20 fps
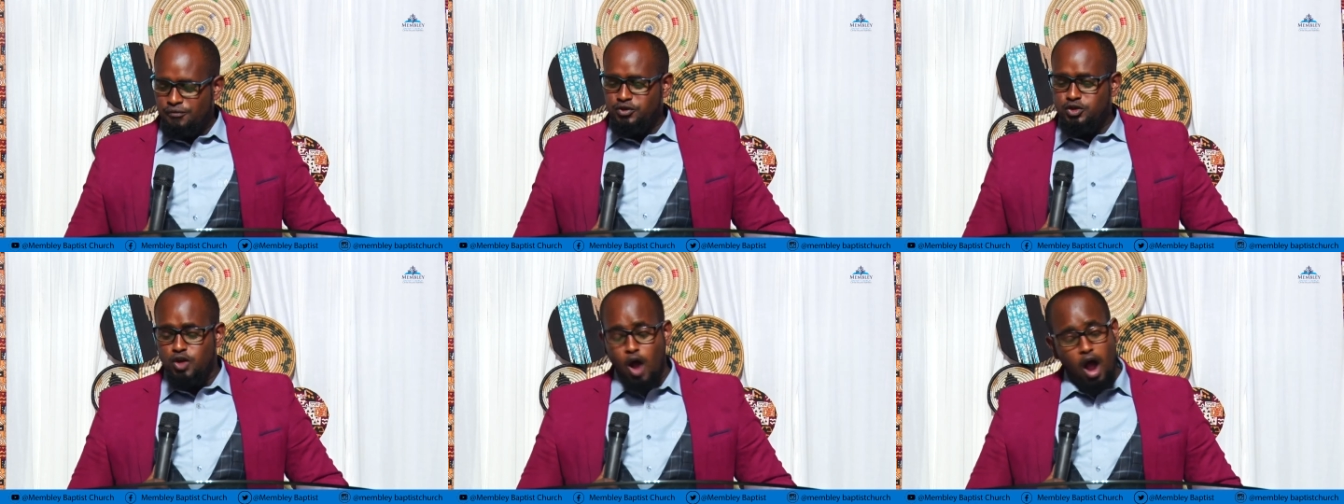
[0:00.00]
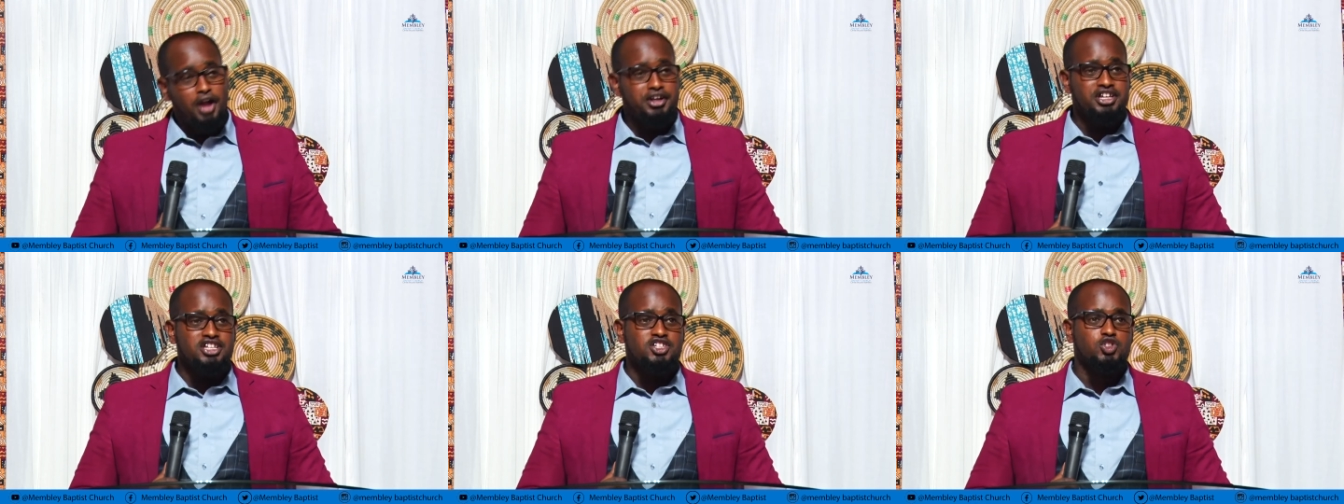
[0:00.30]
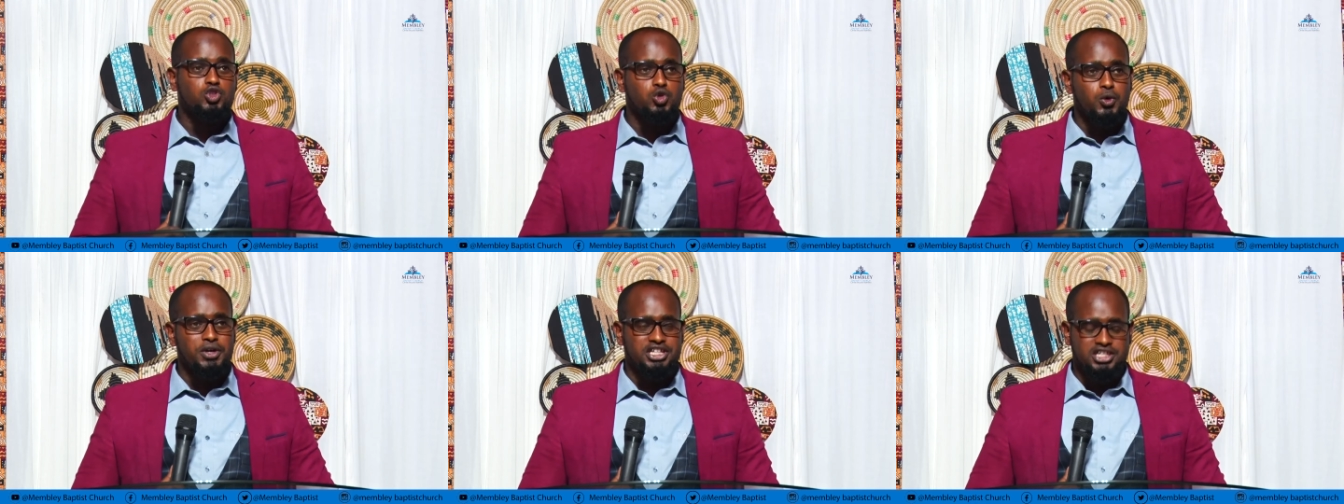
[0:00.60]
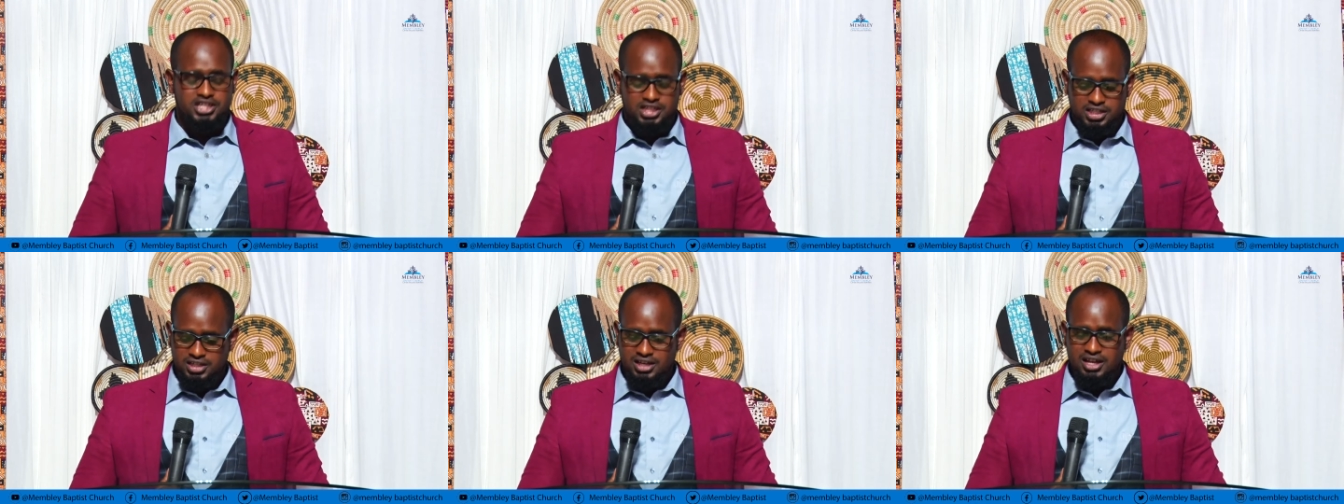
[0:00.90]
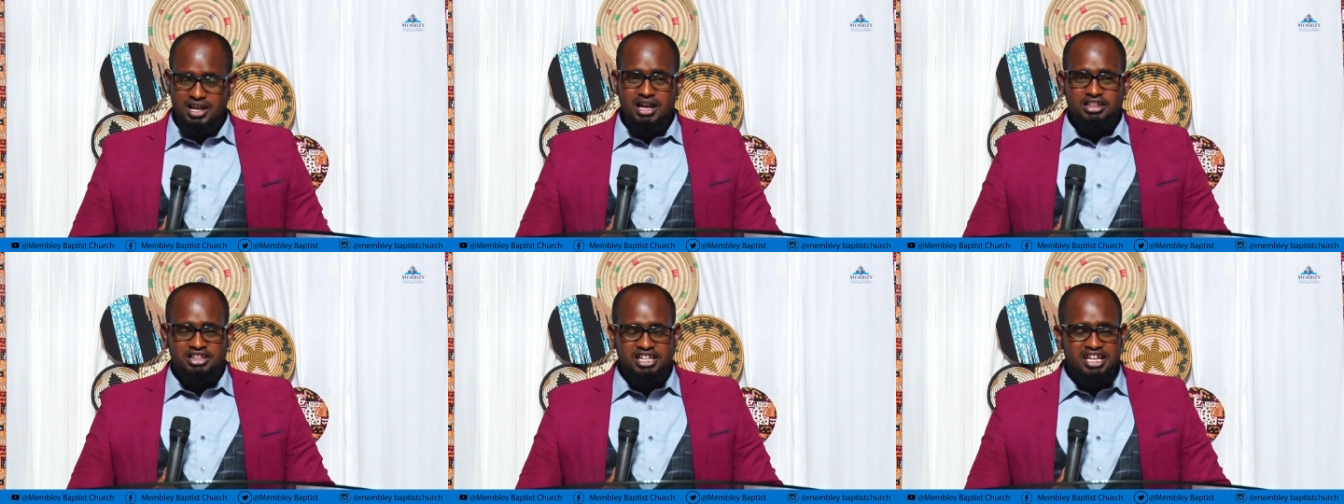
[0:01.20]
God is sweet.
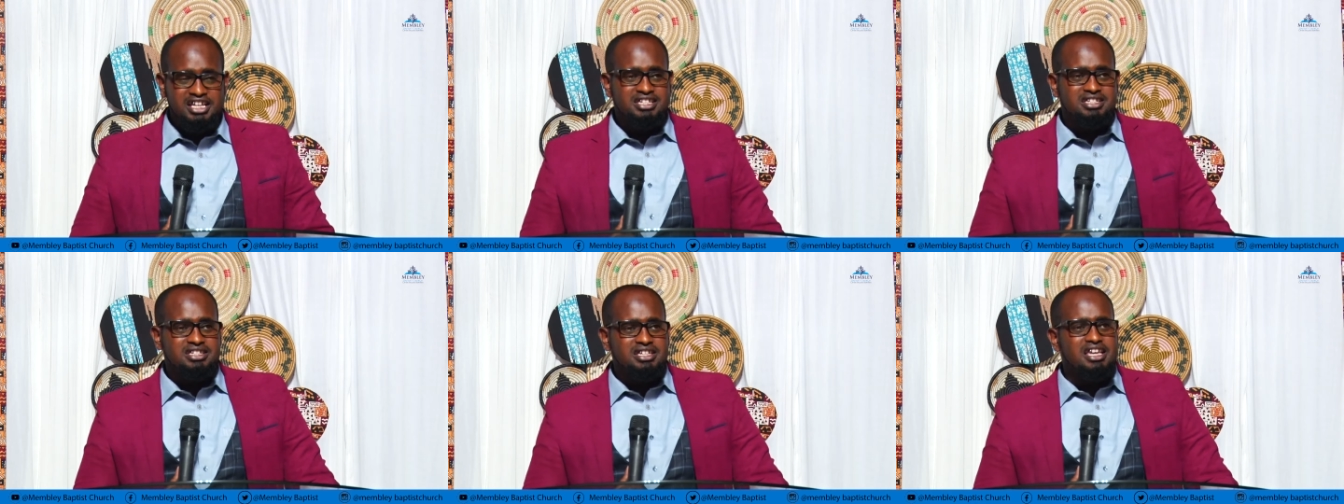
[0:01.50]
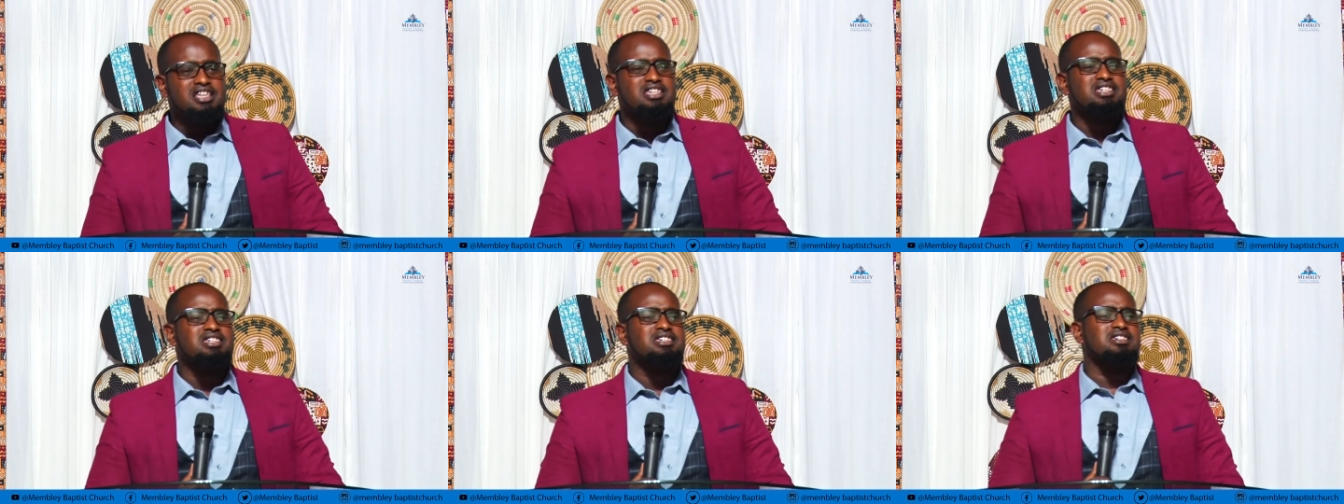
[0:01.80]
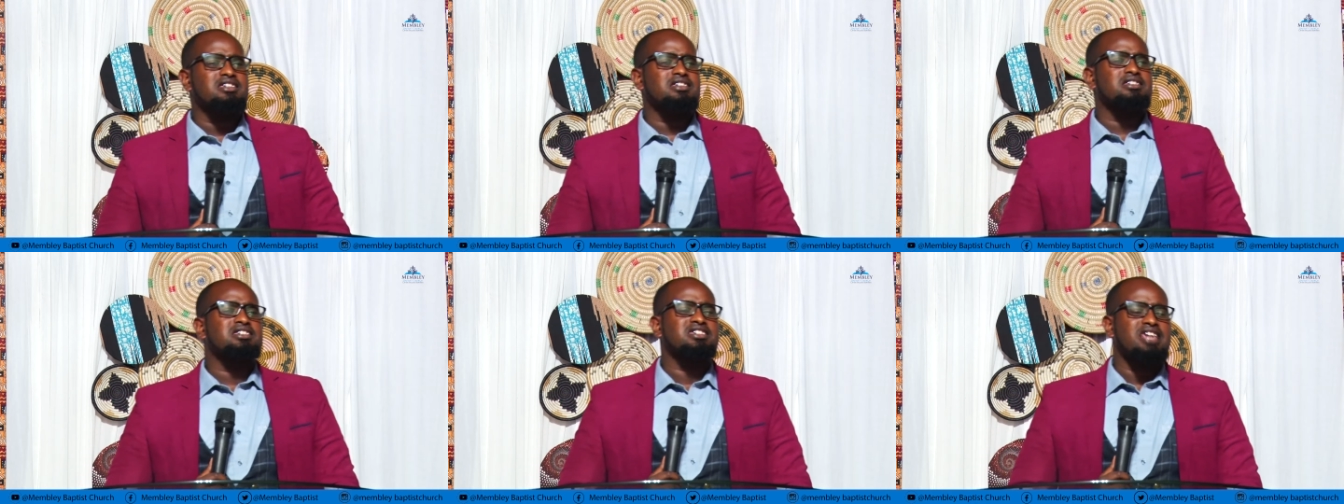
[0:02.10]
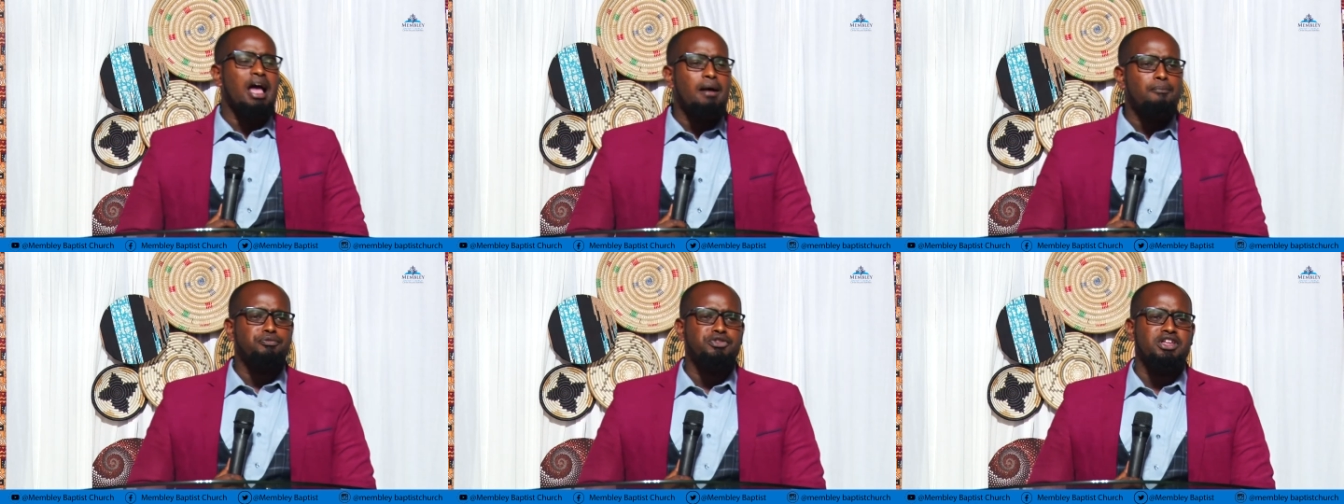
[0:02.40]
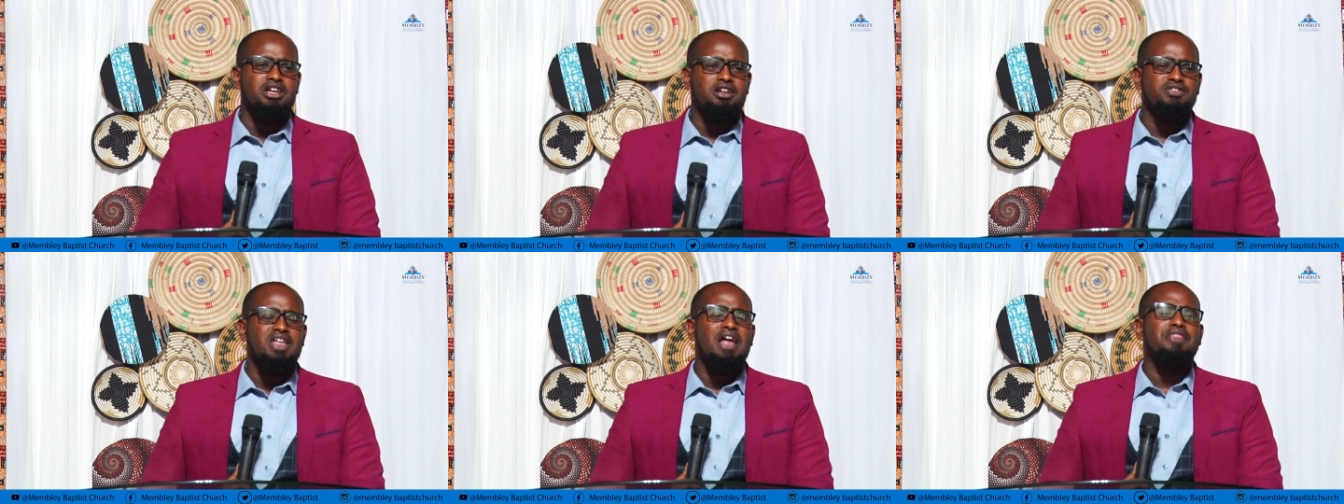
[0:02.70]
This is
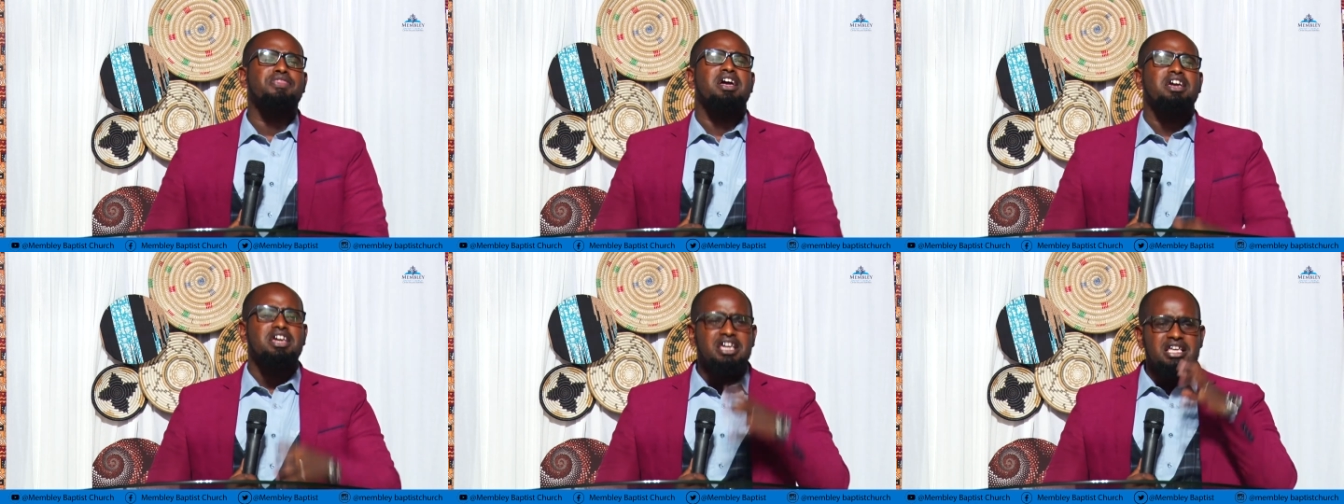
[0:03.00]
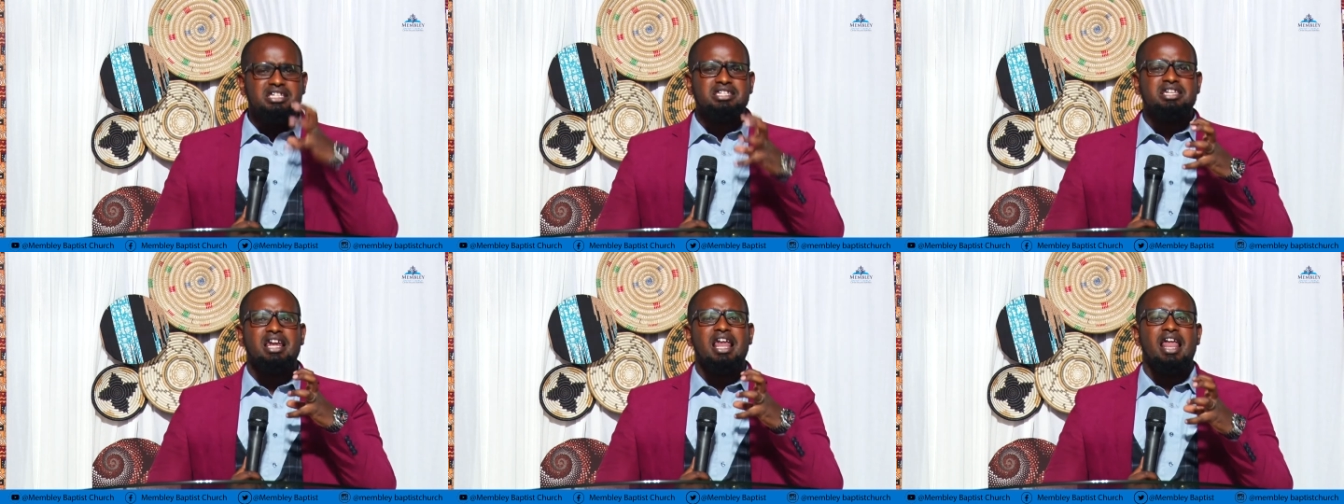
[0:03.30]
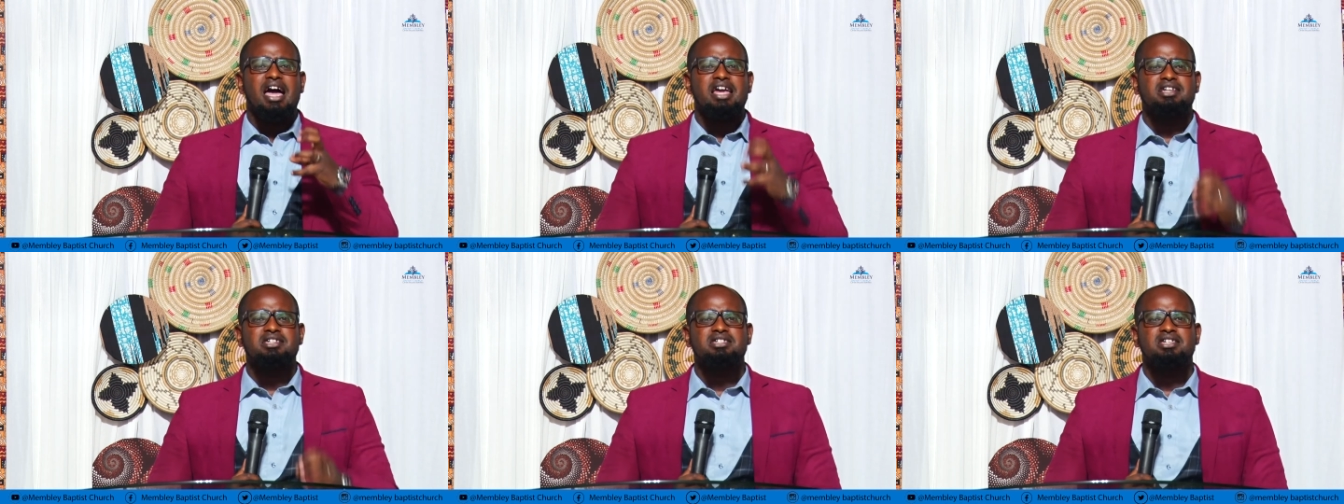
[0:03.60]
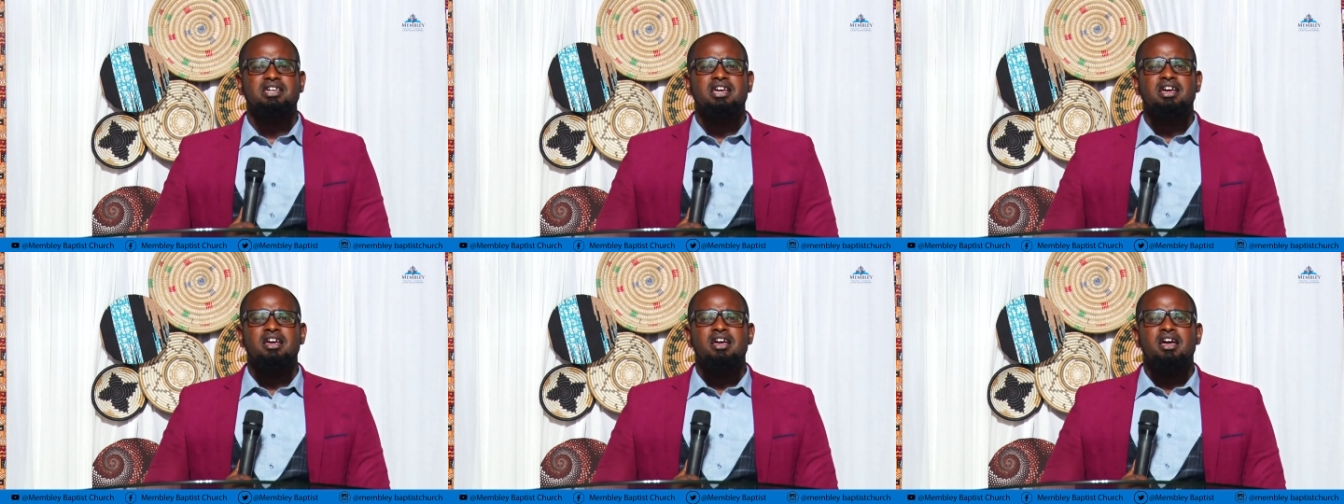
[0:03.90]
something that the Israelites